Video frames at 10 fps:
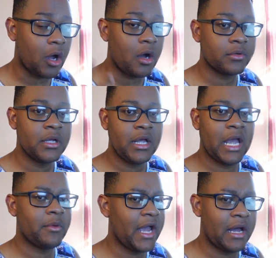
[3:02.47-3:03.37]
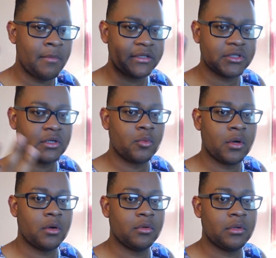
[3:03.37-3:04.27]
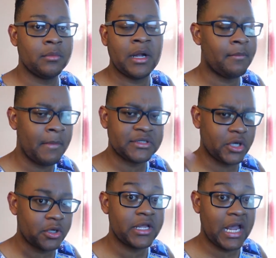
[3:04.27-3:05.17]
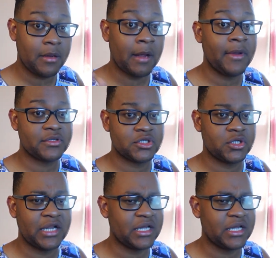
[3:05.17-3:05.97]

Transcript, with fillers: called, and we got Monster Hunter World, am um, not Monster Hunter game. I'm not too sure.